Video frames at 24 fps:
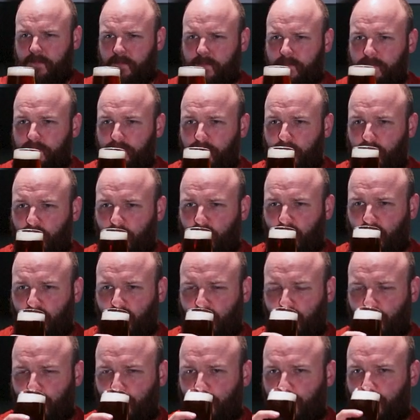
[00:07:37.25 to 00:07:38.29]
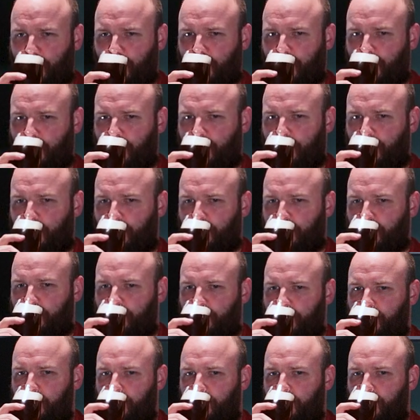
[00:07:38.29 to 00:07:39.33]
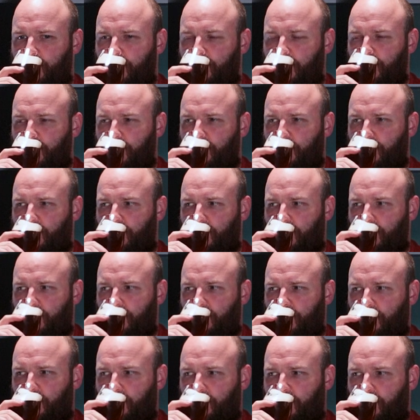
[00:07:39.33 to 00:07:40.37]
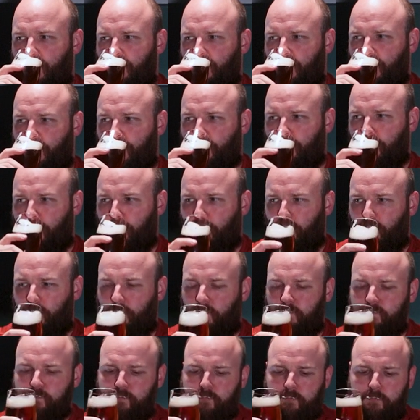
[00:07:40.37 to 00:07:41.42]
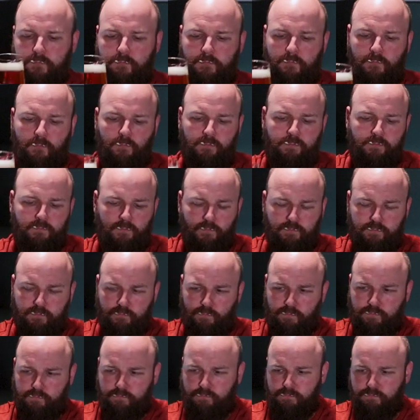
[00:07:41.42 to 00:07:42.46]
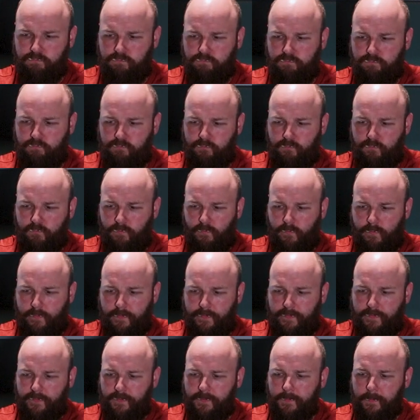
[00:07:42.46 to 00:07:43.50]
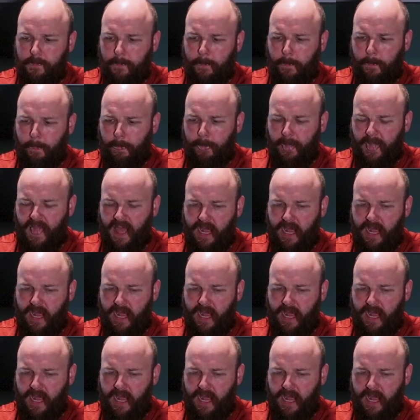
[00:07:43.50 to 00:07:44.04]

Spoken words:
Nobody speaks.